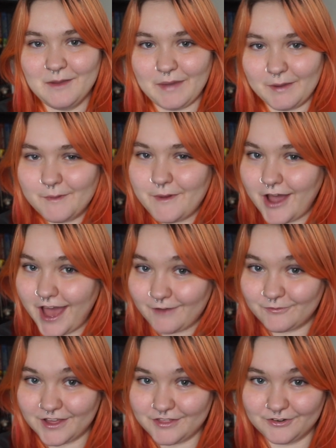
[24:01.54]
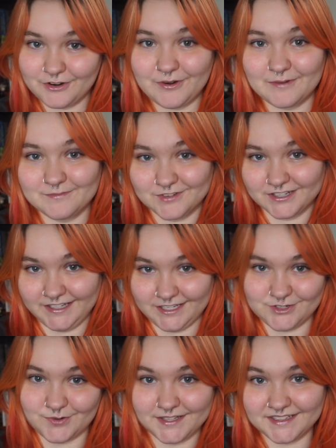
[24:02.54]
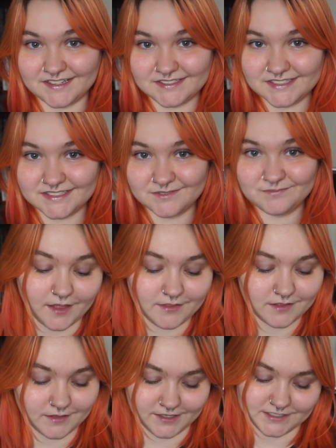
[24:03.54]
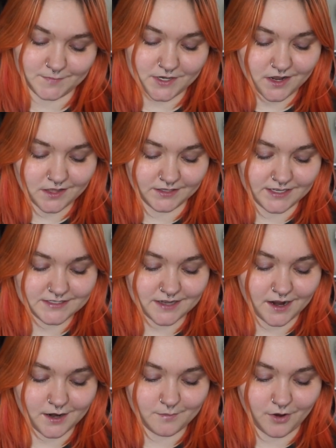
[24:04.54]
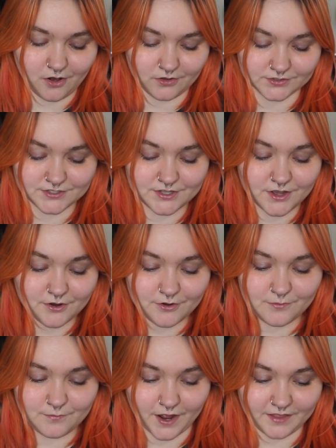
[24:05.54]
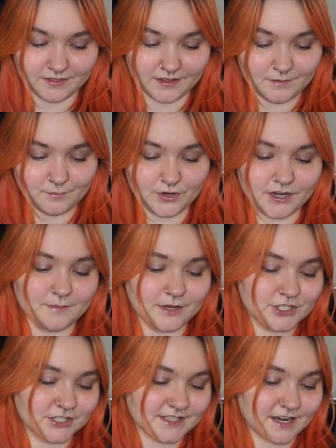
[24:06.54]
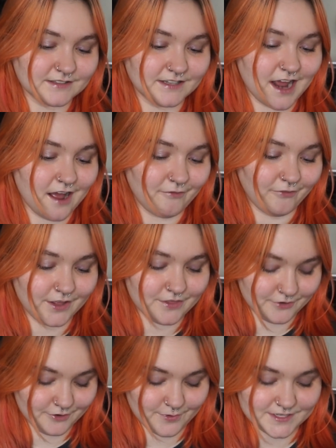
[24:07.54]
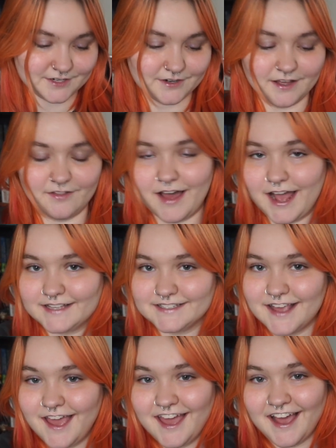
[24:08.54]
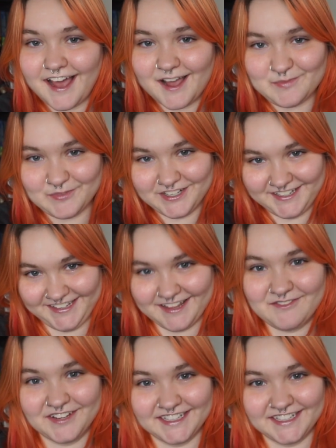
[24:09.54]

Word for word: but I'm about halfway through. I'm really enjoying this. And then last but not least, I'm also, I think pretty much exactly halfway through Wizard and Glass. I'm really loving